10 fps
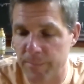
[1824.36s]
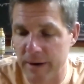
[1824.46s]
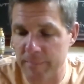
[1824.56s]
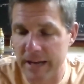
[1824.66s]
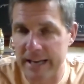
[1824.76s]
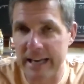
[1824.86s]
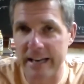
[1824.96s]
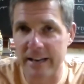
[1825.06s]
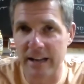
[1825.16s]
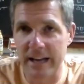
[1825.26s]
but I'm not
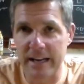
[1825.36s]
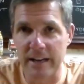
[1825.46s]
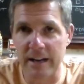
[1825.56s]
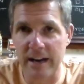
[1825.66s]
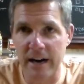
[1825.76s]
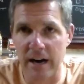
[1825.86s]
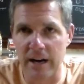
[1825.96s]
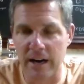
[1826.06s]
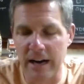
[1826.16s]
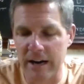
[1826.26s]
getting like
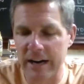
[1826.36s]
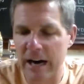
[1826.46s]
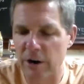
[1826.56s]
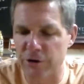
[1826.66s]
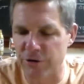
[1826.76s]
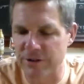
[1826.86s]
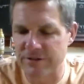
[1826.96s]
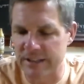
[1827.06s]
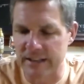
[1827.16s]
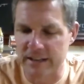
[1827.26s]
a
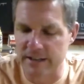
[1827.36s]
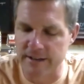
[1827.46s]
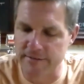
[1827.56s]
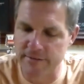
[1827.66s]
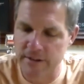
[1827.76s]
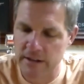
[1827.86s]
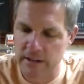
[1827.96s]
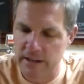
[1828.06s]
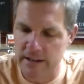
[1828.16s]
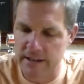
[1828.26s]
characteristic of
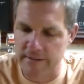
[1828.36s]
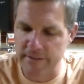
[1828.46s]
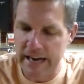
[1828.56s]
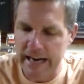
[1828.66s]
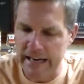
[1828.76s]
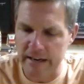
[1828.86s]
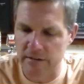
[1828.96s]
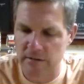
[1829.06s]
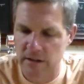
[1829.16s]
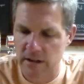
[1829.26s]
a
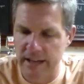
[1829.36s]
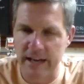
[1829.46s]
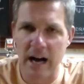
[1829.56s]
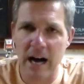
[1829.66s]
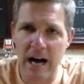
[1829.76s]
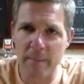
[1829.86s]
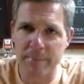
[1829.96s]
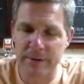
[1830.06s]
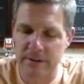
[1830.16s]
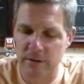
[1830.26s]
hop
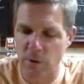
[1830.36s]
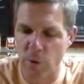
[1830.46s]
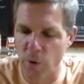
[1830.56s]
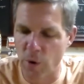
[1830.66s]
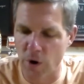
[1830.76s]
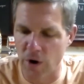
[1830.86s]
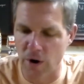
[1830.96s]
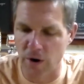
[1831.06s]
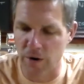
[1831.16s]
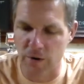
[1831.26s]
or
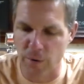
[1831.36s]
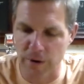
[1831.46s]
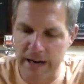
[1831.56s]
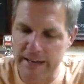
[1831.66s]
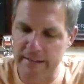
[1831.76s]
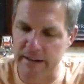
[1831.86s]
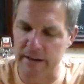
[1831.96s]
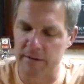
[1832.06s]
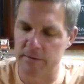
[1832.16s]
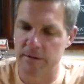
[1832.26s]
anything.